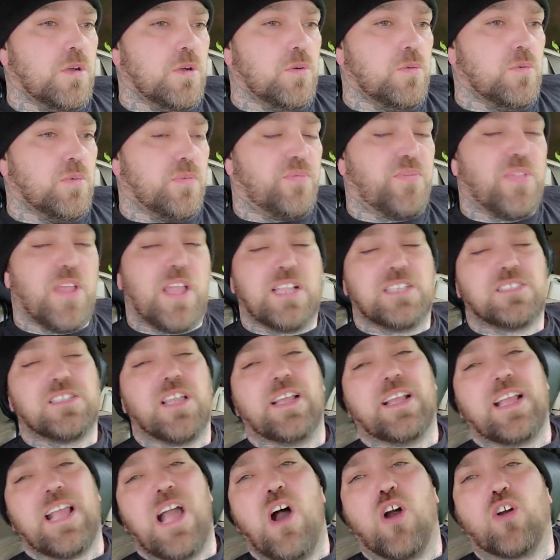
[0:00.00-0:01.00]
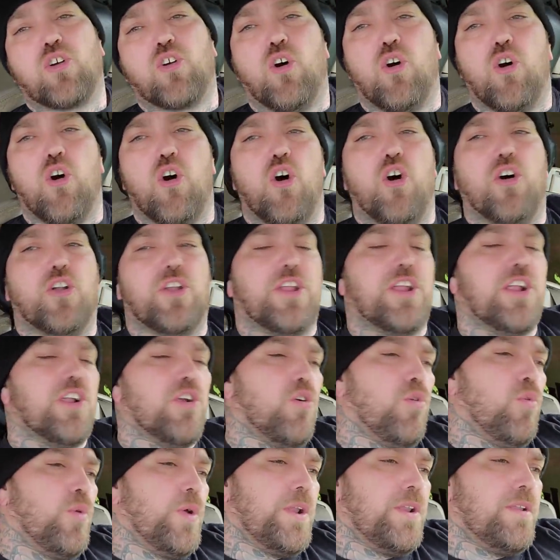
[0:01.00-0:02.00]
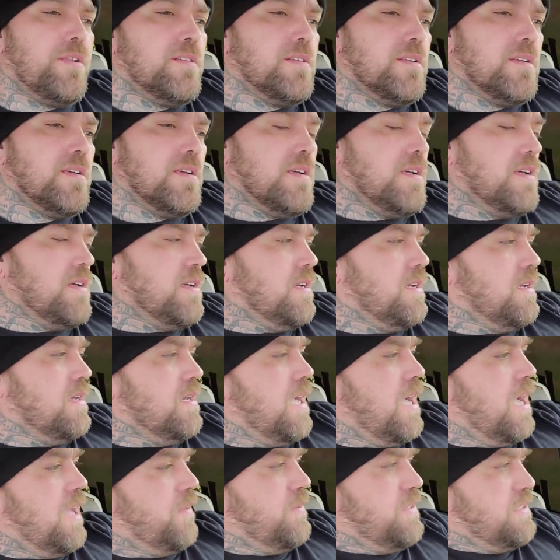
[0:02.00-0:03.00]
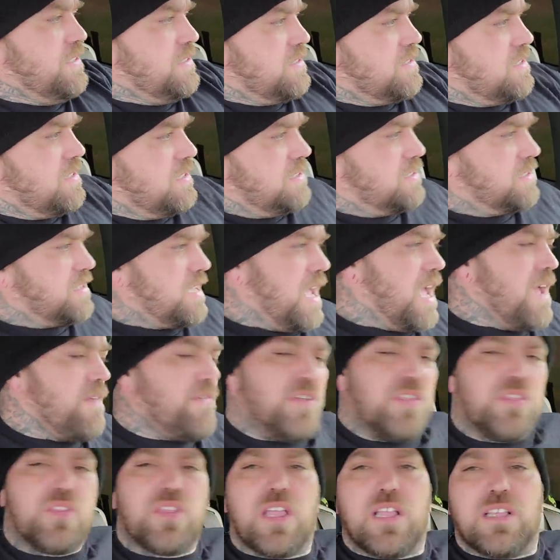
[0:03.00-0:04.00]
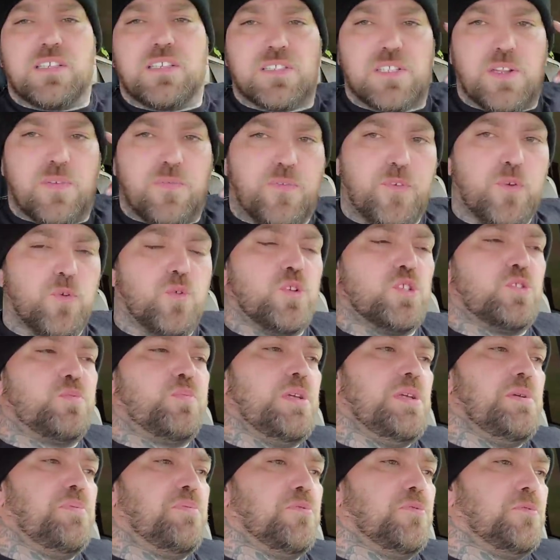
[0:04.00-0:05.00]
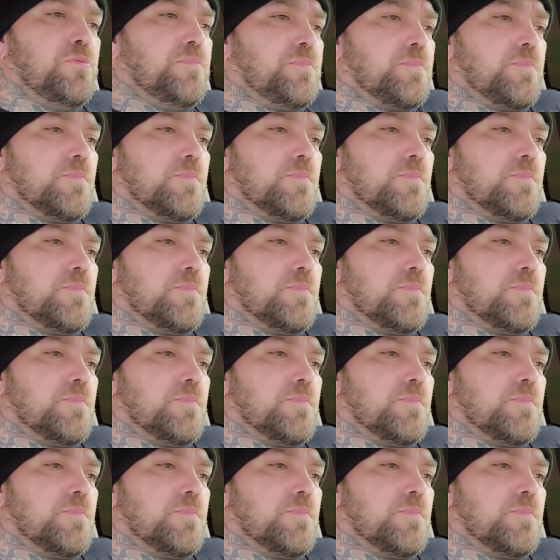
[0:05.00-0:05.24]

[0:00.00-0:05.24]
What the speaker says: With things like alcohol and heroin and these heavy things that influence people,